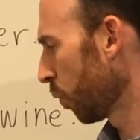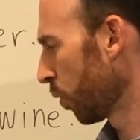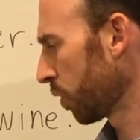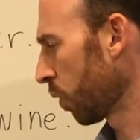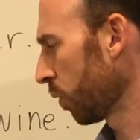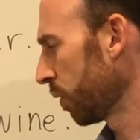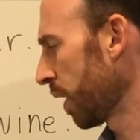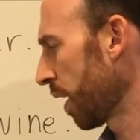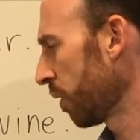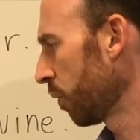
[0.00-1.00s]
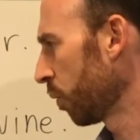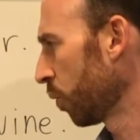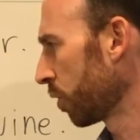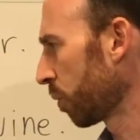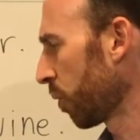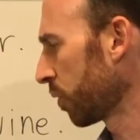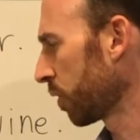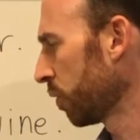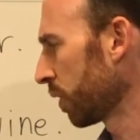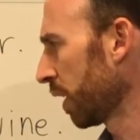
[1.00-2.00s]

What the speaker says: we're told that we're supposed to use